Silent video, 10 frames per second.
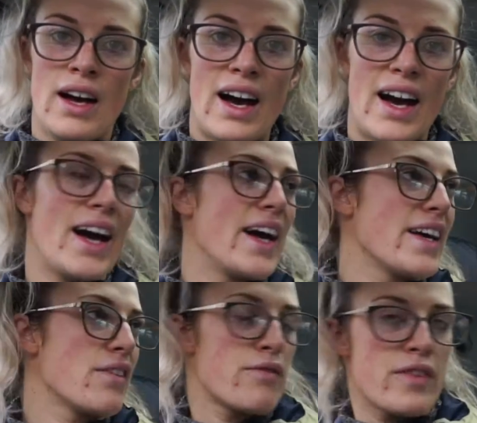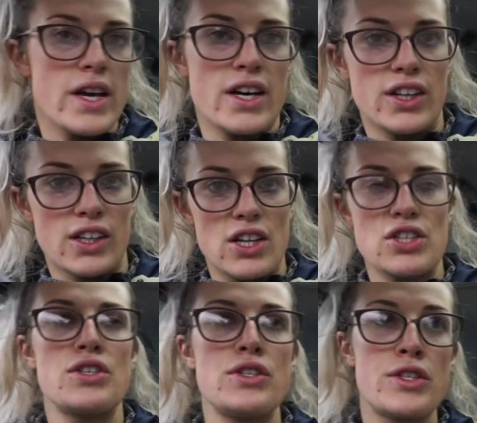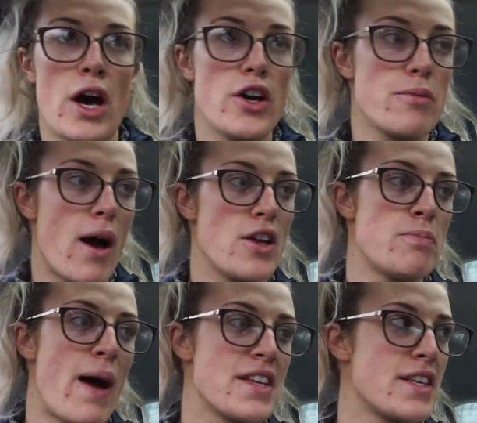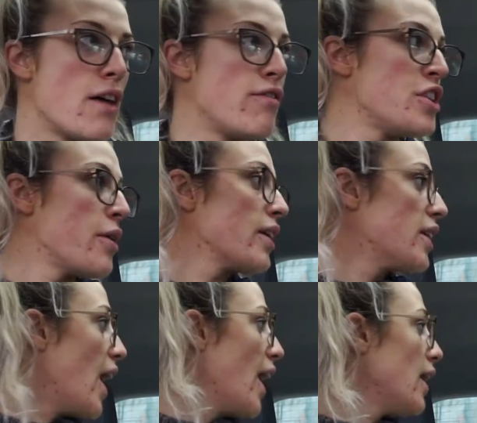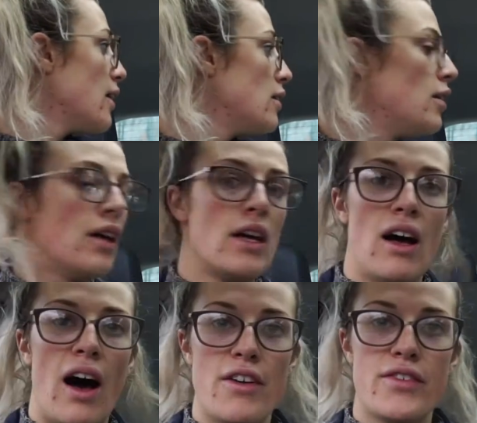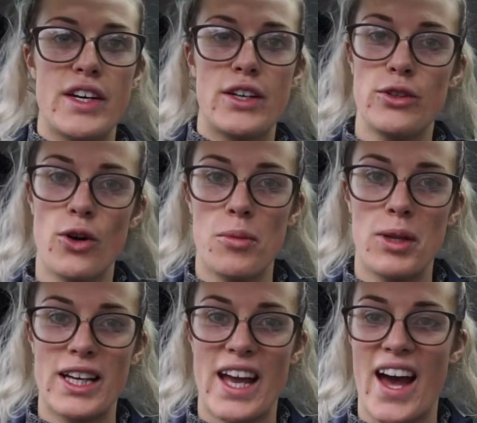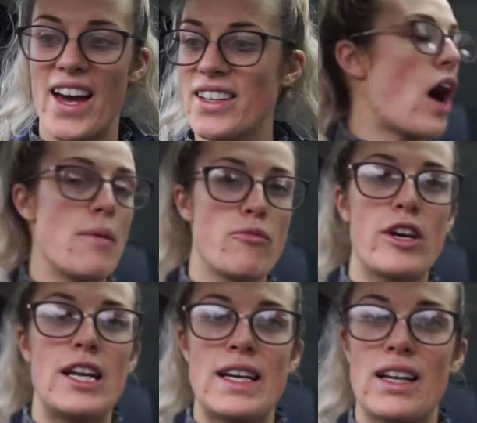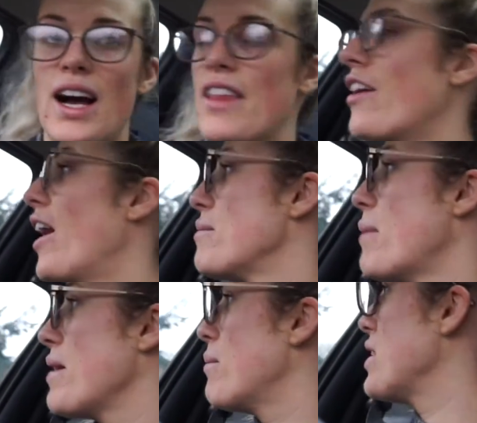I feel so much better for doing that. I feel normal again. I'm really glad that I made